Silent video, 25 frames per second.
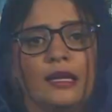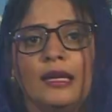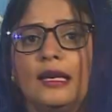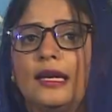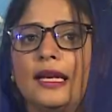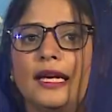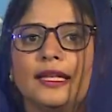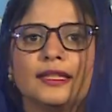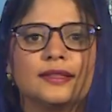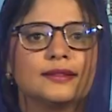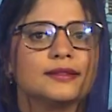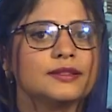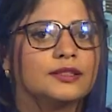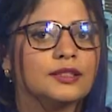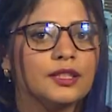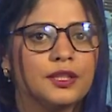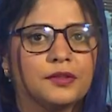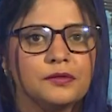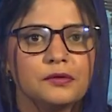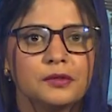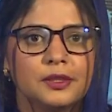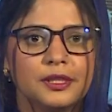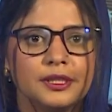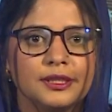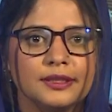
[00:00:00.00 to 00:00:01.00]
like
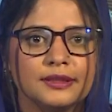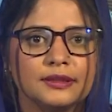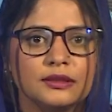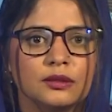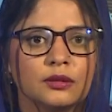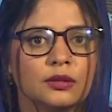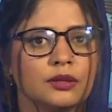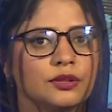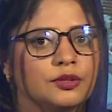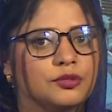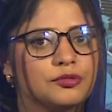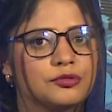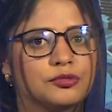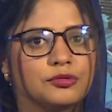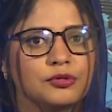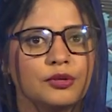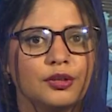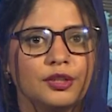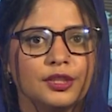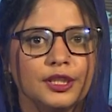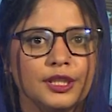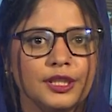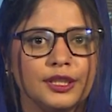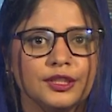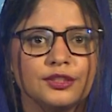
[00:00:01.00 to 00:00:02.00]
servers,
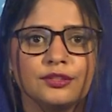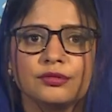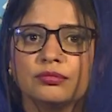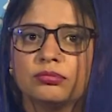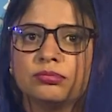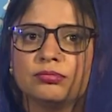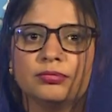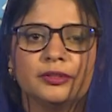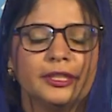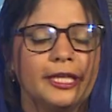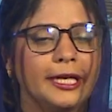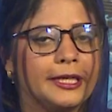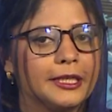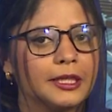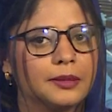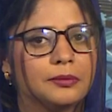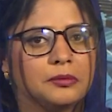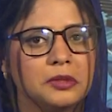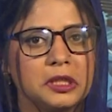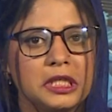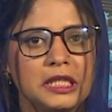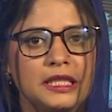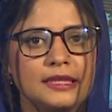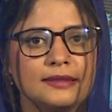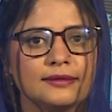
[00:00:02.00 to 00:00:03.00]
storage,
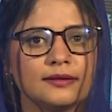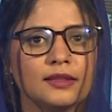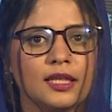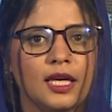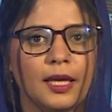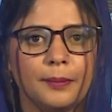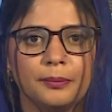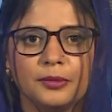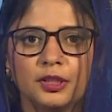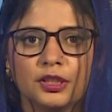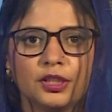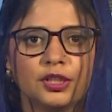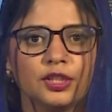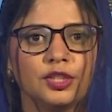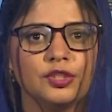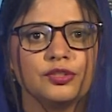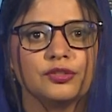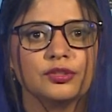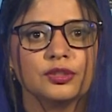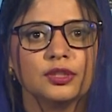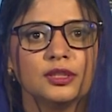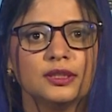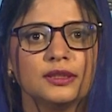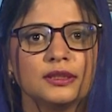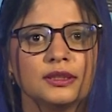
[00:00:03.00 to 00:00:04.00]
database,
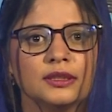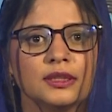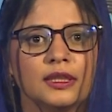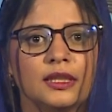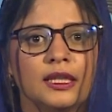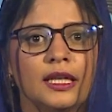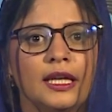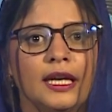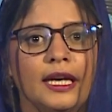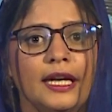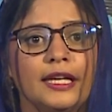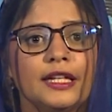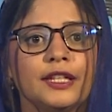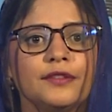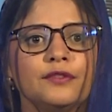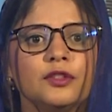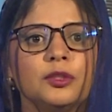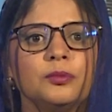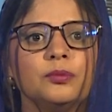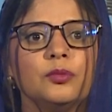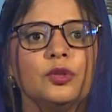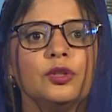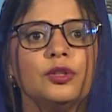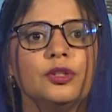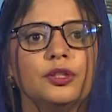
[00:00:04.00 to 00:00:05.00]
applications, and
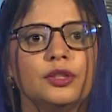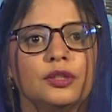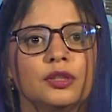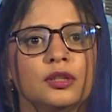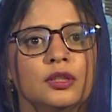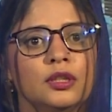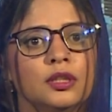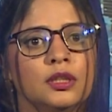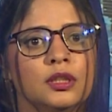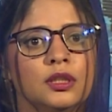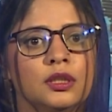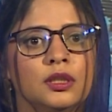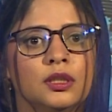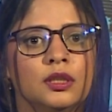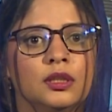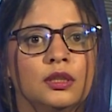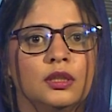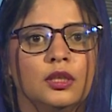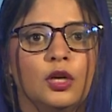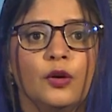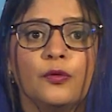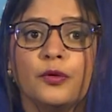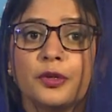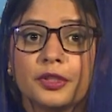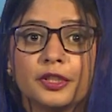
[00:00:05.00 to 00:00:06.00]
even more
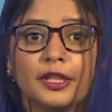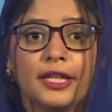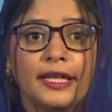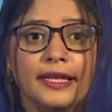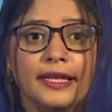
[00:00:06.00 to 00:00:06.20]
over the